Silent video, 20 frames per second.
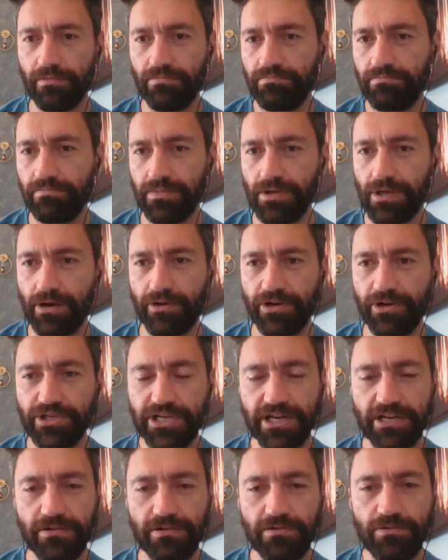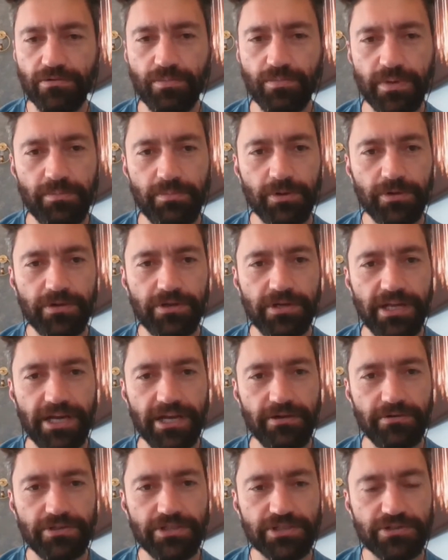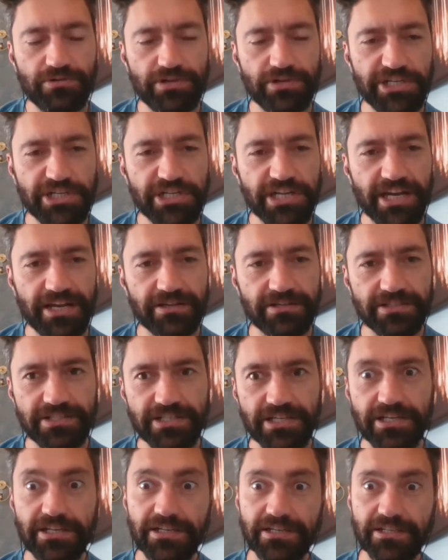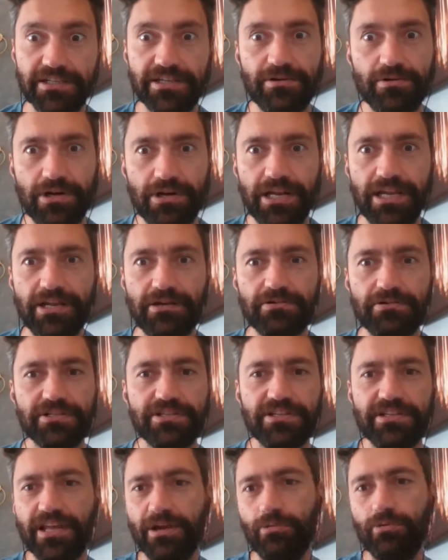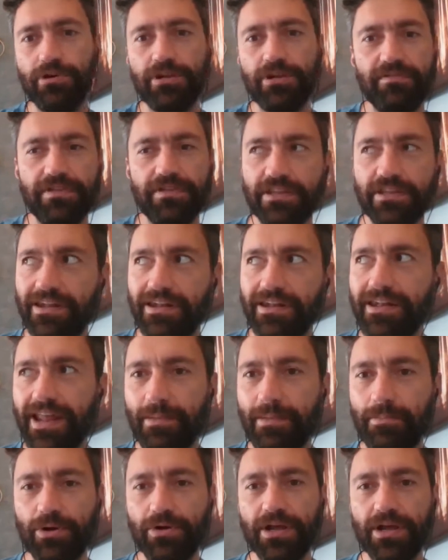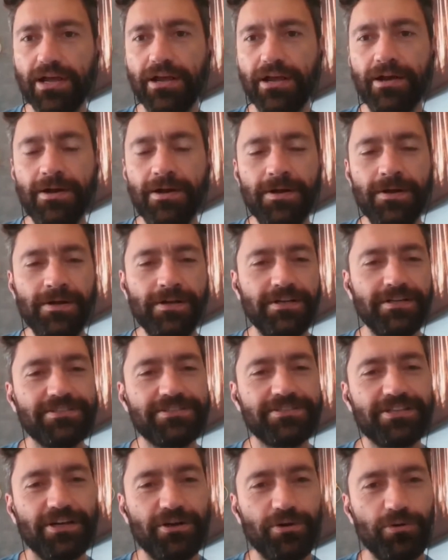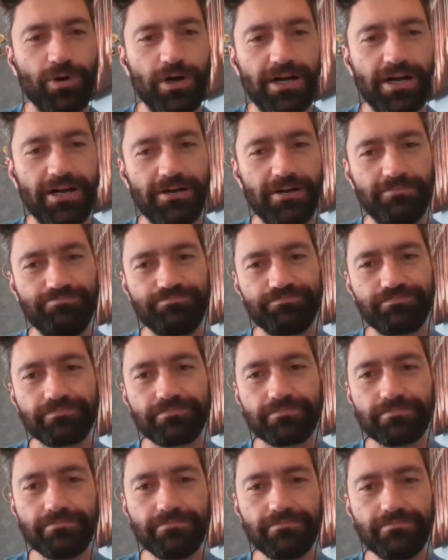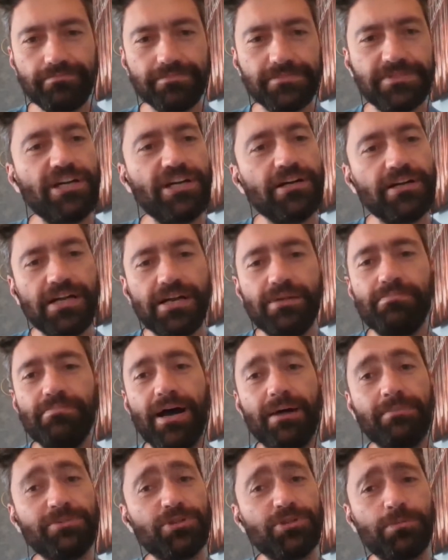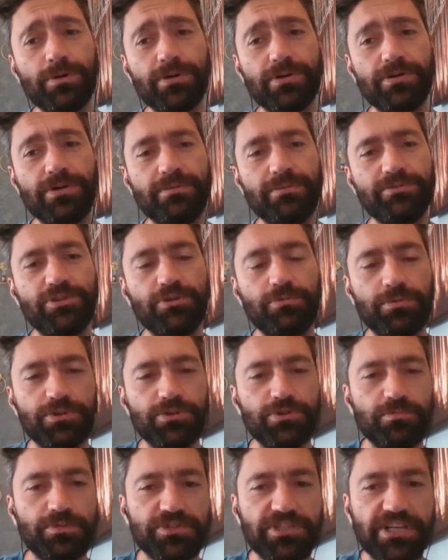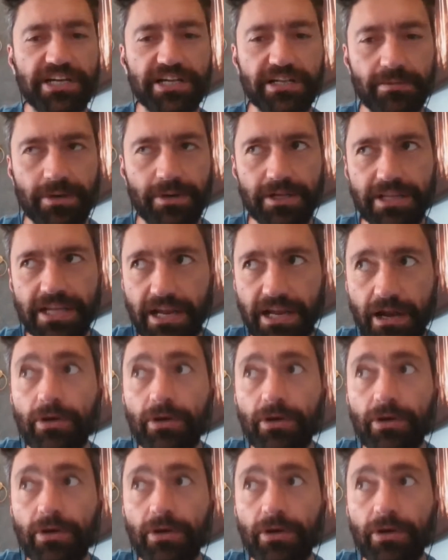I chatted to two people today who just reached out and said they were really interested. They weren't even in the demo day. So yeah, I'm super psyched about that.